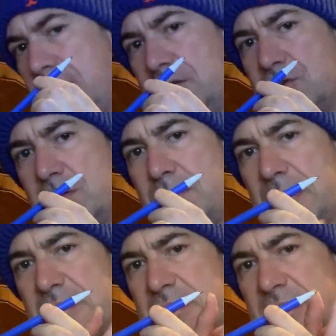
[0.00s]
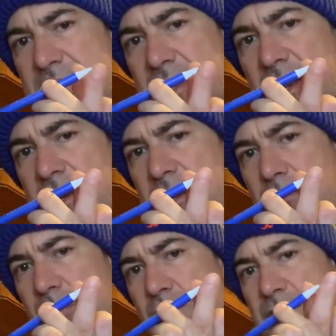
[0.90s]
it should make sense to not to
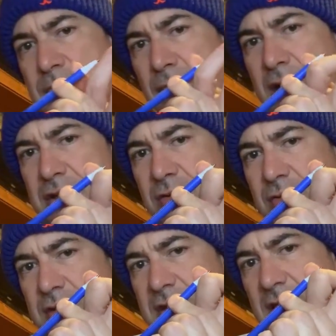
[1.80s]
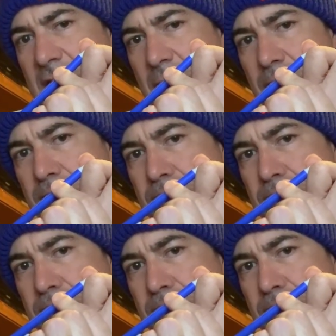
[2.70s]
use muscles that